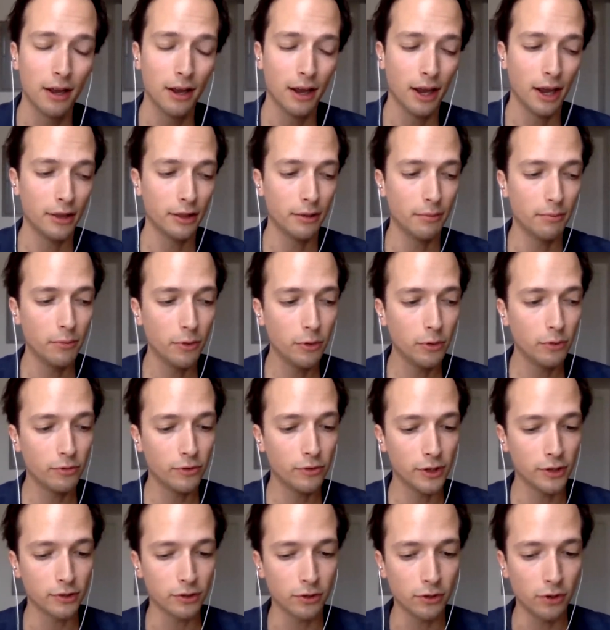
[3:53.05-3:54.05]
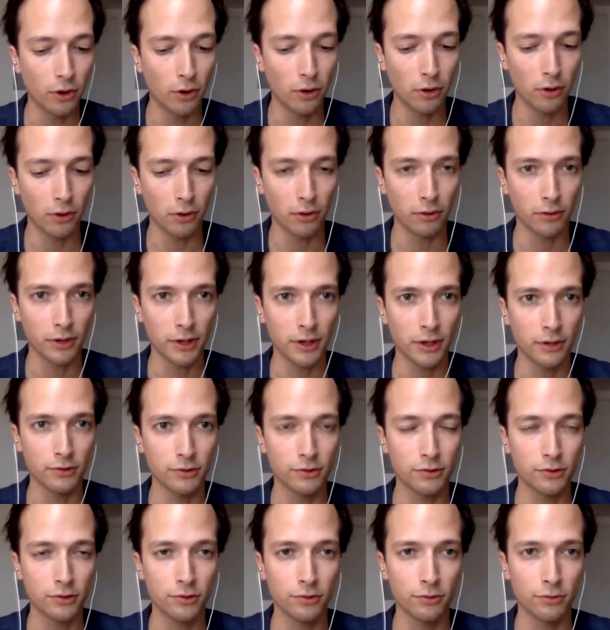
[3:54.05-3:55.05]
And the movie's goal is
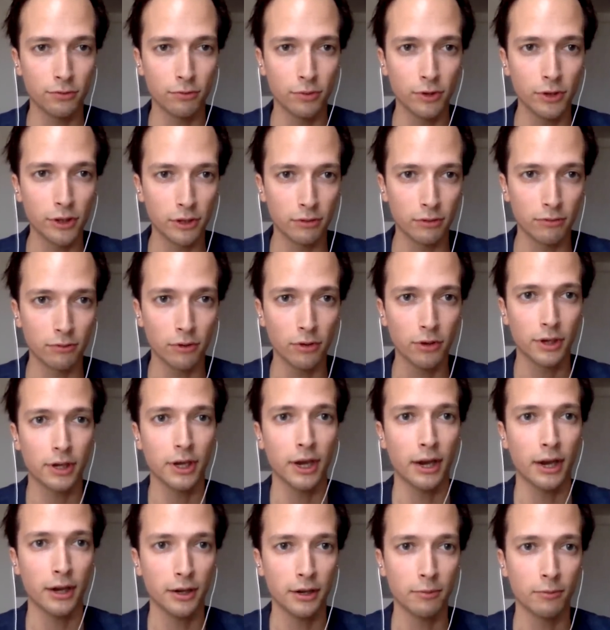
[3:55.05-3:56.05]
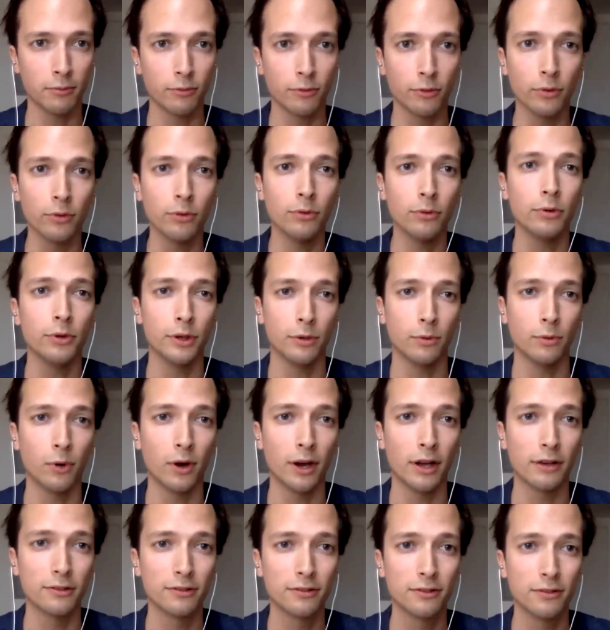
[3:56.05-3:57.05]
to really look at him for who he
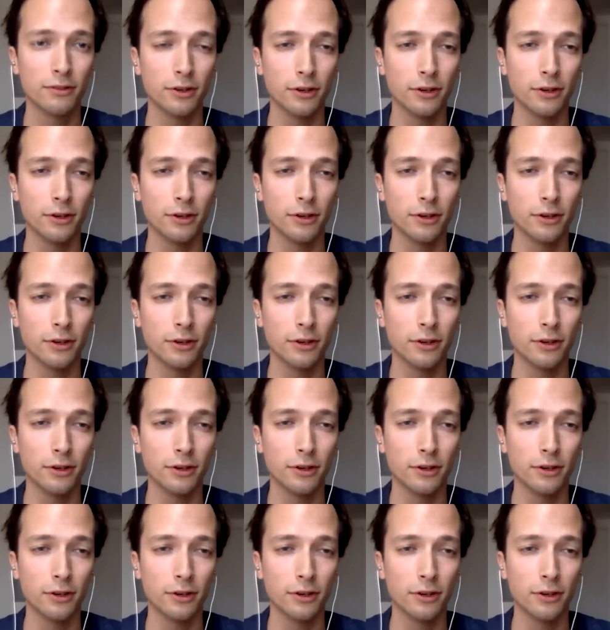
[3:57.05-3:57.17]
was,